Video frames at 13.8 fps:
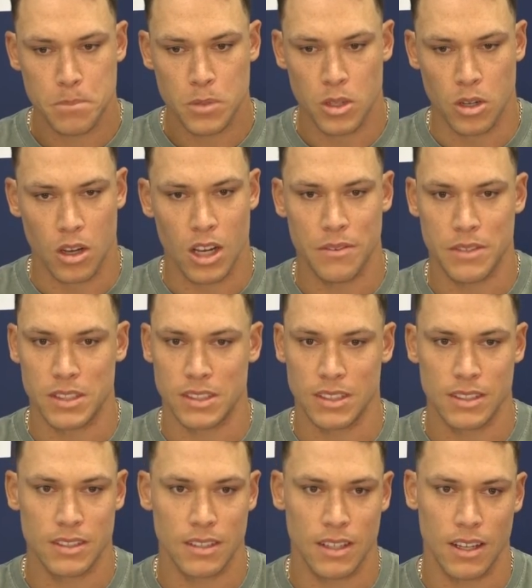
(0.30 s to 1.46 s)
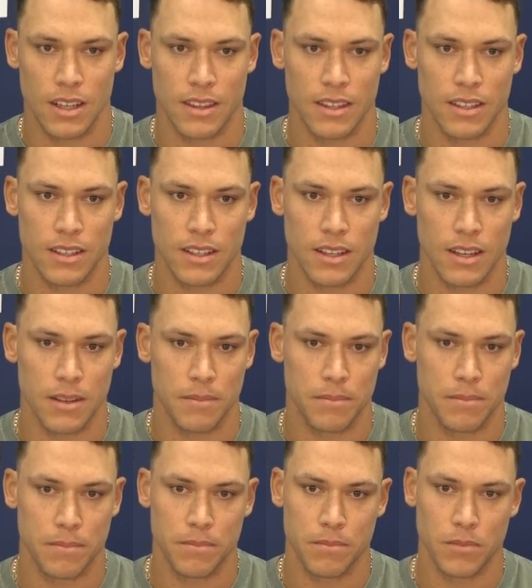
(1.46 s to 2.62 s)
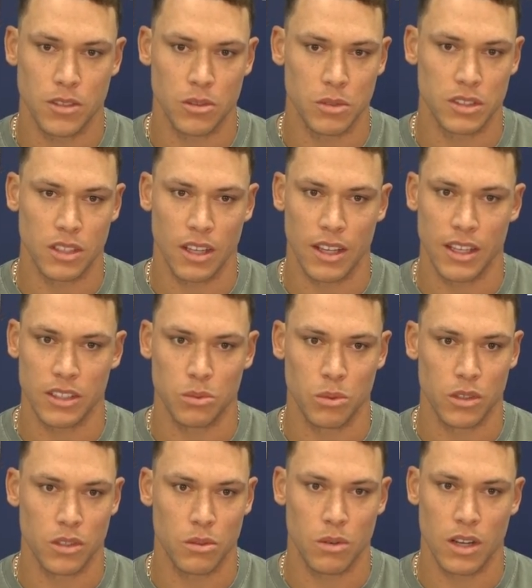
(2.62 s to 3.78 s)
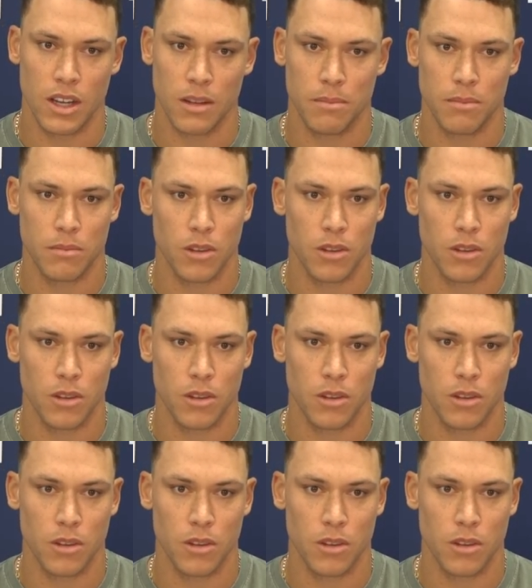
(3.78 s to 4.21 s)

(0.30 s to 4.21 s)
You know, offensively, I think, uh, you know, we saw Hicks work a walk.